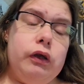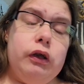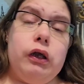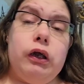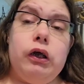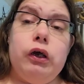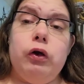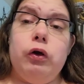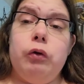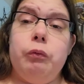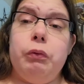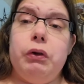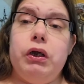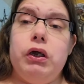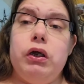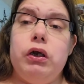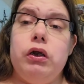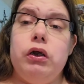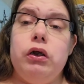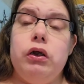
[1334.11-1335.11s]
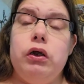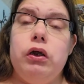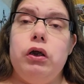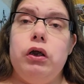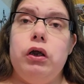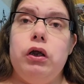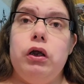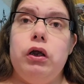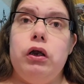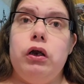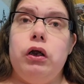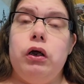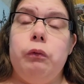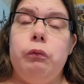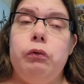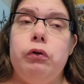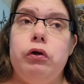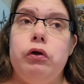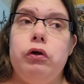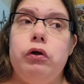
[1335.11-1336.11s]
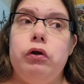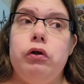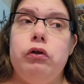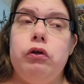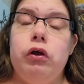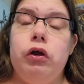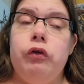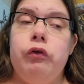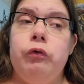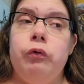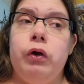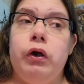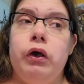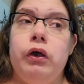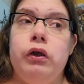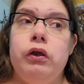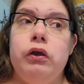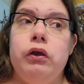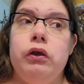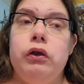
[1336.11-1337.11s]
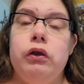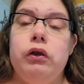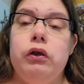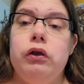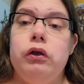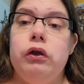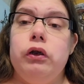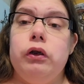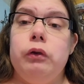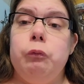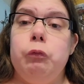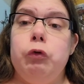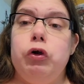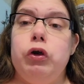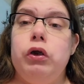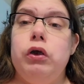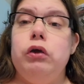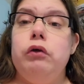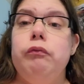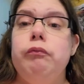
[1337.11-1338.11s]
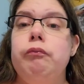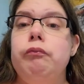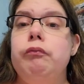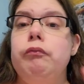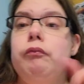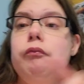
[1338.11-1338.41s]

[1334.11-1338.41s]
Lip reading: until I go to bed, and I will talk to you guys in the morning.